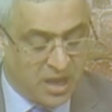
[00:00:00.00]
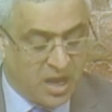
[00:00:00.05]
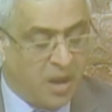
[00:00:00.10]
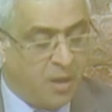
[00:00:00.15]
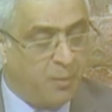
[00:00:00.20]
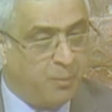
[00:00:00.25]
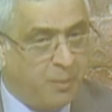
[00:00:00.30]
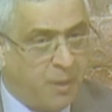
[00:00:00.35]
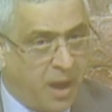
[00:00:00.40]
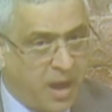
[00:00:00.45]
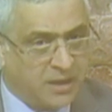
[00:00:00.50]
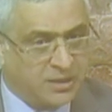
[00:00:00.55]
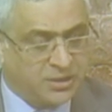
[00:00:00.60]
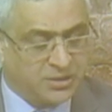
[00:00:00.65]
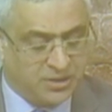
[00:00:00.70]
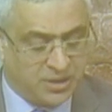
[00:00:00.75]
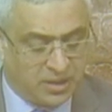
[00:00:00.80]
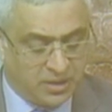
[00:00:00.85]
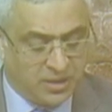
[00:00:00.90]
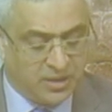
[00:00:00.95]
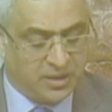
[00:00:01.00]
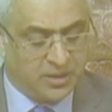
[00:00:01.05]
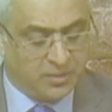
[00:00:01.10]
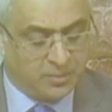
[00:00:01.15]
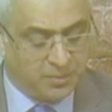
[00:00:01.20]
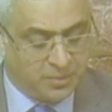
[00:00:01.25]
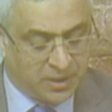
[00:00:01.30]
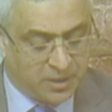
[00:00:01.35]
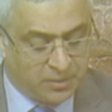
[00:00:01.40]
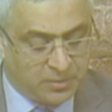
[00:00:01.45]
Functional
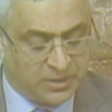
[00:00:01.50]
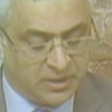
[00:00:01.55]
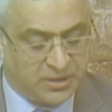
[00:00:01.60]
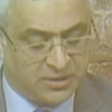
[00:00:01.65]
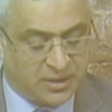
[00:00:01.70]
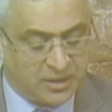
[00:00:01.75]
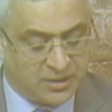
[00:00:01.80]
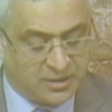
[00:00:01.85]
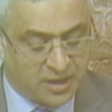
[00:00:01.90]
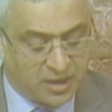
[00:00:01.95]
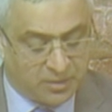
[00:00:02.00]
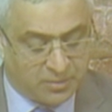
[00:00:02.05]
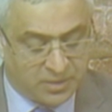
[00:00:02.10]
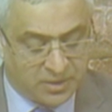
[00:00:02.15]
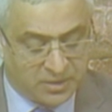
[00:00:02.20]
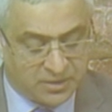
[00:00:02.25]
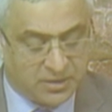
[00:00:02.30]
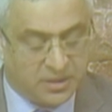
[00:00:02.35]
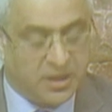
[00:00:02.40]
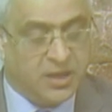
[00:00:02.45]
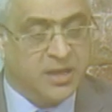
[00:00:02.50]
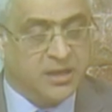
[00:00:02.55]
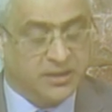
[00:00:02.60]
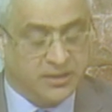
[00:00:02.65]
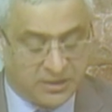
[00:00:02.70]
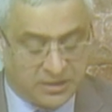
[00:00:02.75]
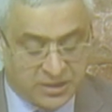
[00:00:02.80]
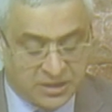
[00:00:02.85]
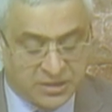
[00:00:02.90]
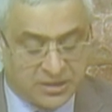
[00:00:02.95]
permanent endowment.
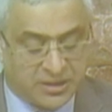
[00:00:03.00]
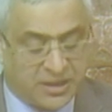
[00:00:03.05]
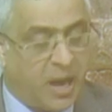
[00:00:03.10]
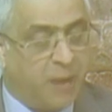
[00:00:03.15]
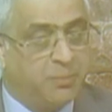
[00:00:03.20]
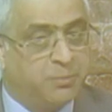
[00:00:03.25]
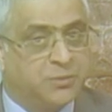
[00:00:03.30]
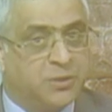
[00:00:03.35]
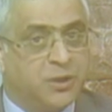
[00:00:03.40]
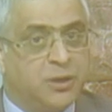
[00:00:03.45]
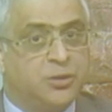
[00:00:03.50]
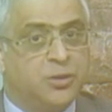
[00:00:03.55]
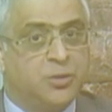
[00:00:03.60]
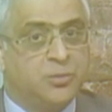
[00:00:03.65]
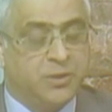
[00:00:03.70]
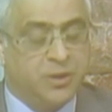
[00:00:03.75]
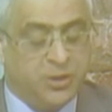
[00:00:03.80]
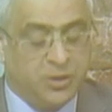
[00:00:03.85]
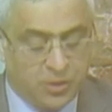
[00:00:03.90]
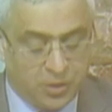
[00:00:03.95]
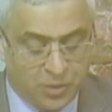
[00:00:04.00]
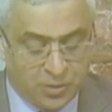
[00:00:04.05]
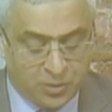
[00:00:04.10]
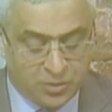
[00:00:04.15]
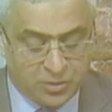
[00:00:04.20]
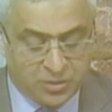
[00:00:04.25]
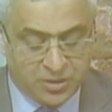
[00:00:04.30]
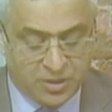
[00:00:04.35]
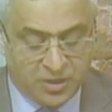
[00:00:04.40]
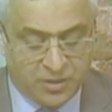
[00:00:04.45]
This is capital to be
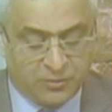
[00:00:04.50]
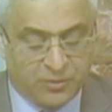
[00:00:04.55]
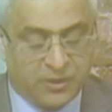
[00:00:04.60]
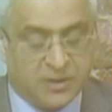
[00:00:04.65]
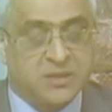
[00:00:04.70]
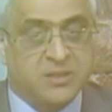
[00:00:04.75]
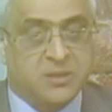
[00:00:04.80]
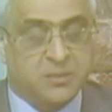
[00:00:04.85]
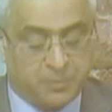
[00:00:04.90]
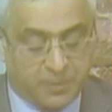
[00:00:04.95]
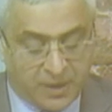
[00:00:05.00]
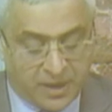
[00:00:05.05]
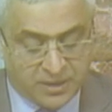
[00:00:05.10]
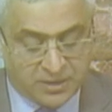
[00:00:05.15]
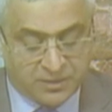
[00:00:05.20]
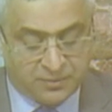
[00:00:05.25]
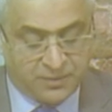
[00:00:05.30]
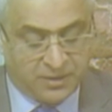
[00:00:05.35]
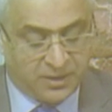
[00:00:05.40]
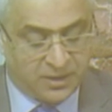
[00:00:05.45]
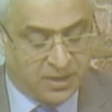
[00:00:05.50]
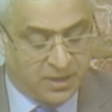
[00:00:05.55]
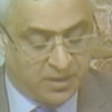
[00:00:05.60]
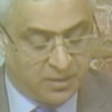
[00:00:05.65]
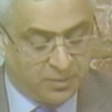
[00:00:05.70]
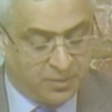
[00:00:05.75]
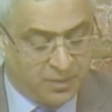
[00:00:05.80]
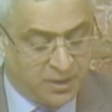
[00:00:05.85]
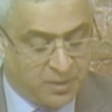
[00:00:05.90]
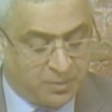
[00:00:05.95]
used for a specific
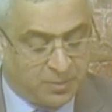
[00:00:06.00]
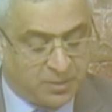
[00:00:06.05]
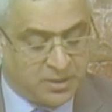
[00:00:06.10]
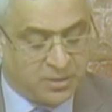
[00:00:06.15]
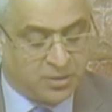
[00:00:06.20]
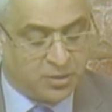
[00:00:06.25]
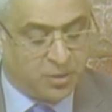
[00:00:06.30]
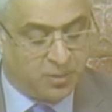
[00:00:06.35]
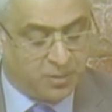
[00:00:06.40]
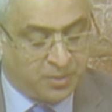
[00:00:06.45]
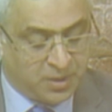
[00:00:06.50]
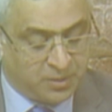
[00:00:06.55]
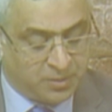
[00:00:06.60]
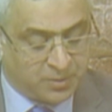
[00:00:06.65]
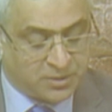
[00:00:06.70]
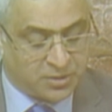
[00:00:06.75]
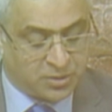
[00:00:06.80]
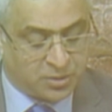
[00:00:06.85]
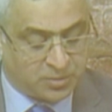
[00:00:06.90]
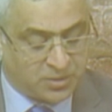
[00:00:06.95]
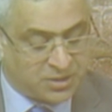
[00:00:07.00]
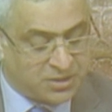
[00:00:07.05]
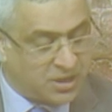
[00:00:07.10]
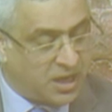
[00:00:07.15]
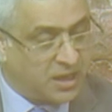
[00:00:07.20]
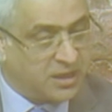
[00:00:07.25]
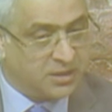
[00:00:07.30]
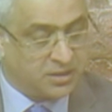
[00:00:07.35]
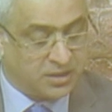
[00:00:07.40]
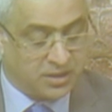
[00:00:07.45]
purpose or purposes of the
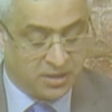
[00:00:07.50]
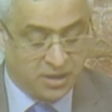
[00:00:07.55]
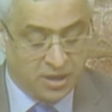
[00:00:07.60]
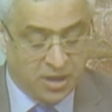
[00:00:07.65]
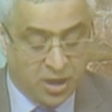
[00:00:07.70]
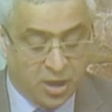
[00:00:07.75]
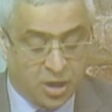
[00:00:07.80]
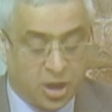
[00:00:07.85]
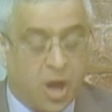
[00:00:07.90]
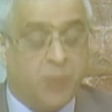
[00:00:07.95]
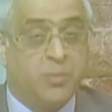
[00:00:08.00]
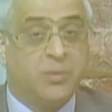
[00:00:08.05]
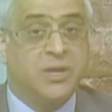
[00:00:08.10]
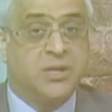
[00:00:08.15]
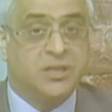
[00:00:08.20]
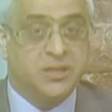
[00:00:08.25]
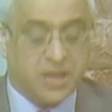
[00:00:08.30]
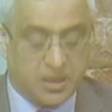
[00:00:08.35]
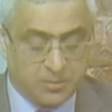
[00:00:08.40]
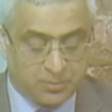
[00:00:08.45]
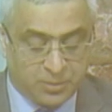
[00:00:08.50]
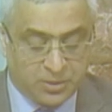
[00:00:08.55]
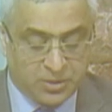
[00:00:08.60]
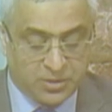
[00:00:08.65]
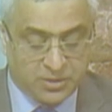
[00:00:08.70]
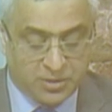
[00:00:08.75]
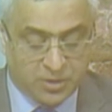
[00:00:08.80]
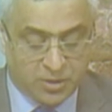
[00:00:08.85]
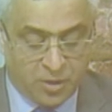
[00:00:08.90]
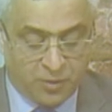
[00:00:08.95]
charity. Common
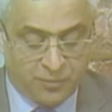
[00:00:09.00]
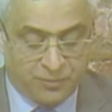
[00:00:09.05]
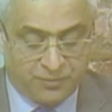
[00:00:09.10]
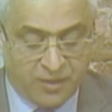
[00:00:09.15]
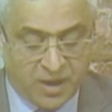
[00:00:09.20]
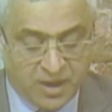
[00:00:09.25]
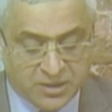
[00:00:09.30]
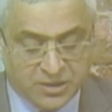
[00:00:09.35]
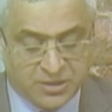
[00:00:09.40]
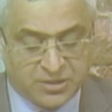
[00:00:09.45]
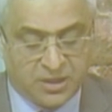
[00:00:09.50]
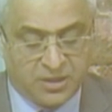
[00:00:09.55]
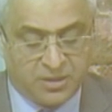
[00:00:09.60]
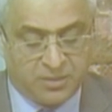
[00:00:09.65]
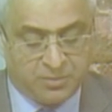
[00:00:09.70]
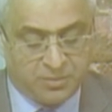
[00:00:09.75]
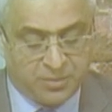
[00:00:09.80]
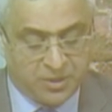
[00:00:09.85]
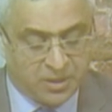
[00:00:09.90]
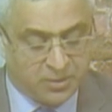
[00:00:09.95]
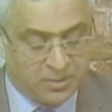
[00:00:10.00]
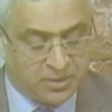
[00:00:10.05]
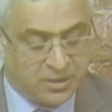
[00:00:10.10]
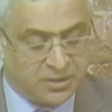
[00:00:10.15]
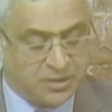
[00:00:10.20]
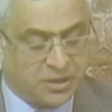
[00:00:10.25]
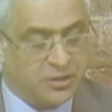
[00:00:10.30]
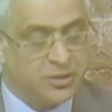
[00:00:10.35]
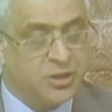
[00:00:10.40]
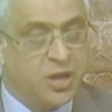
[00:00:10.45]
examples of functional permanent
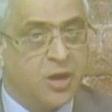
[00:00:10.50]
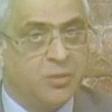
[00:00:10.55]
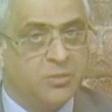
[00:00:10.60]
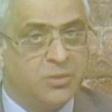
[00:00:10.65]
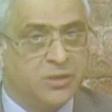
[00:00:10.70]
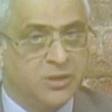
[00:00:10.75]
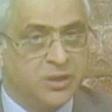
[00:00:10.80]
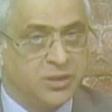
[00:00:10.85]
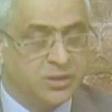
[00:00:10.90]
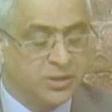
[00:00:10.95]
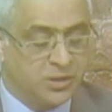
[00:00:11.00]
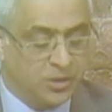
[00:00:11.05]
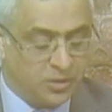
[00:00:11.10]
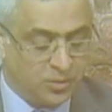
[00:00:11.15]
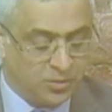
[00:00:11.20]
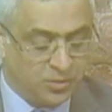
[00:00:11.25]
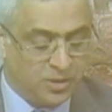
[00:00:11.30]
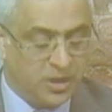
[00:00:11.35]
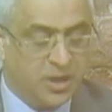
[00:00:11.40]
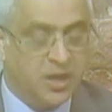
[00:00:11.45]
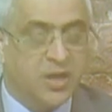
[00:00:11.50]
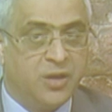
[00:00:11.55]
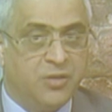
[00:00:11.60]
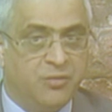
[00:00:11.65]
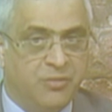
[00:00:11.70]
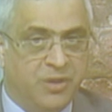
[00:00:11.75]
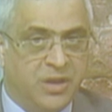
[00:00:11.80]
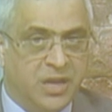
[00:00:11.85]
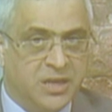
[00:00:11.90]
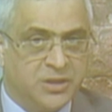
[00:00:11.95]
endowment include
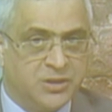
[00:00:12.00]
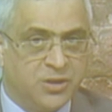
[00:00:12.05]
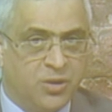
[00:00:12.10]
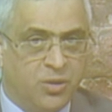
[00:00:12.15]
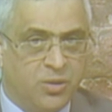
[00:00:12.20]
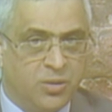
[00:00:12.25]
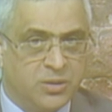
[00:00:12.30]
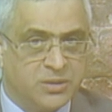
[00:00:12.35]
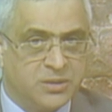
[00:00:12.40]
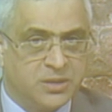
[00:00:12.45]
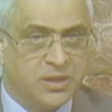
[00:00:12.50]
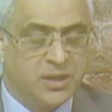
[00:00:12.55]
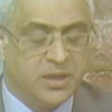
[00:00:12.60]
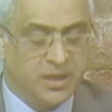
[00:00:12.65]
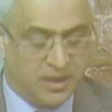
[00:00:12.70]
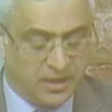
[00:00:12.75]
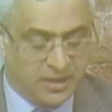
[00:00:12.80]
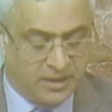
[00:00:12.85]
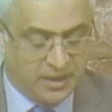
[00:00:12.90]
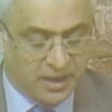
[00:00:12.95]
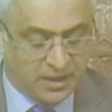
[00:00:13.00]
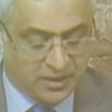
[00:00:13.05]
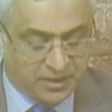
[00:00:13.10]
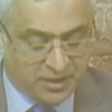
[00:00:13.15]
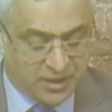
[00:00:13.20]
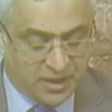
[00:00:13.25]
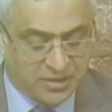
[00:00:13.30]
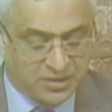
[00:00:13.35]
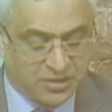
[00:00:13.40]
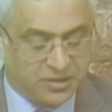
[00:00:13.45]
village halls,
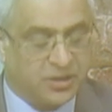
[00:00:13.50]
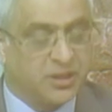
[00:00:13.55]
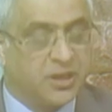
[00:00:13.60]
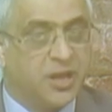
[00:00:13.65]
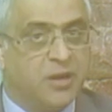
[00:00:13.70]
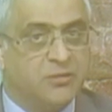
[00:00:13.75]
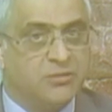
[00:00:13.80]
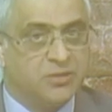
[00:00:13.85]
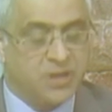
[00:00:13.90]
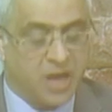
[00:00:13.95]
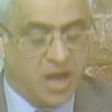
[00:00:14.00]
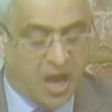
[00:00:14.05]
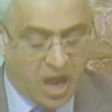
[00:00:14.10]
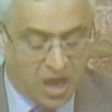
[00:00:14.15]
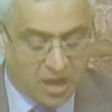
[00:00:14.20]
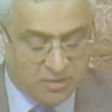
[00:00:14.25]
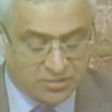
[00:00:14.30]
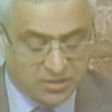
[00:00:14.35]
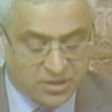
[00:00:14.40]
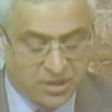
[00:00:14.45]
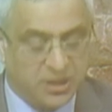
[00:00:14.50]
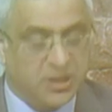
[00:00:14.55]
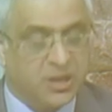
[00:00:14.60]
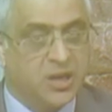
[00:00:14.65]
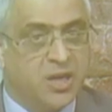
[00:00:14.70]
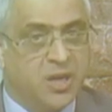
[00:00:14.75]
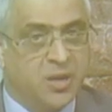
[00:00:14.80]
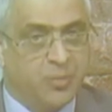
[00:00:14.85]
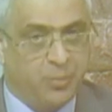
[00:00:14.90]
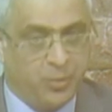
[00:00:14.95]
recreation grounds, housing,
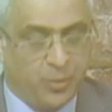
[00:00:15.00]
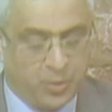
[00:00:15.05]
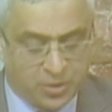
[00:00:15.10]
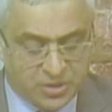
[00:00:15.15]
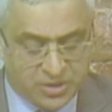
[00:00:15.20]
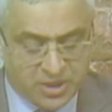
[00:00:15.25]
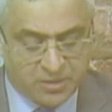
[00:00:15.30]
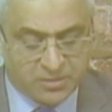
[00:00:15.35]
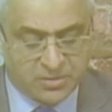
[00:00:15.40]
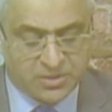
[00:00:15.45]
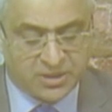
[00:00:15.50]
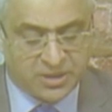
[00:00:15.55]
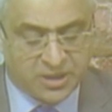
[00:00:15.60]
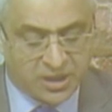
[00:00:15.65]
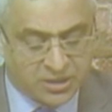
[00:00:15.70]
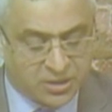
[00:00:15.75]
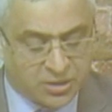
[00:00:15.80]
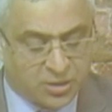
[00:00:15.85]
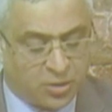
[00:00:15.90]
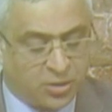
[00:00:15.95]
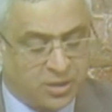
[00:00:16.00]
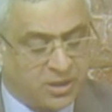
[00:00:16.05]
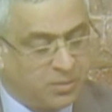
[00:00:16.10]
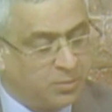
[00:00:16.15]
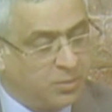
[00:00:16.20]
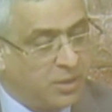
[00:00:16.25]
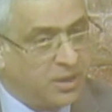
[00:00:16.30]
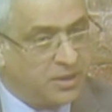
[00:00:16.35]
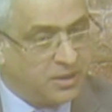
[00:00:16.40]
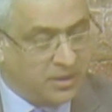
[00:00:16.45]
museums, and historic
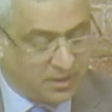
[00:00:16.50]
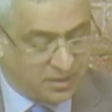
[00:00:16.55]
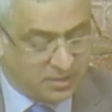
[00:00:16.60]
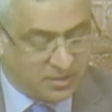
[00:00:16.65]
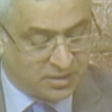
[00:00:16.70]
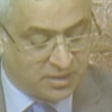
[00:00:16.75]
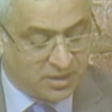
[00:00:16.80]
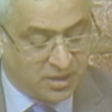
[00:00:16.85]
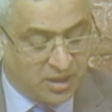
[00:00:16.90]
buildings.